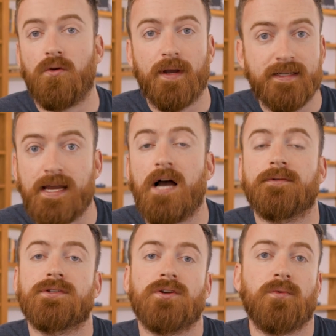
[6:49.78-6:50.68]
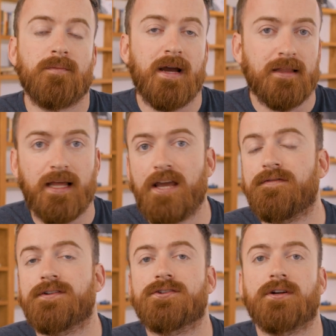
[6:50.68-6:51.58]
the way down to when my
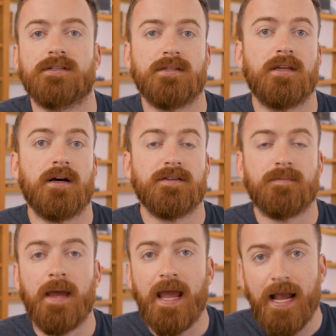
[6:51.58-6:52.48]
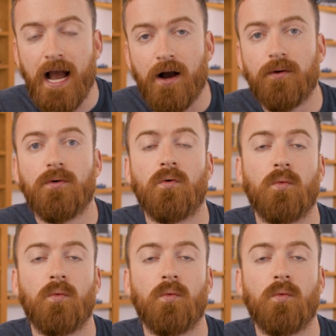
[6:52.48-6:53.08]
life insurance does pay out,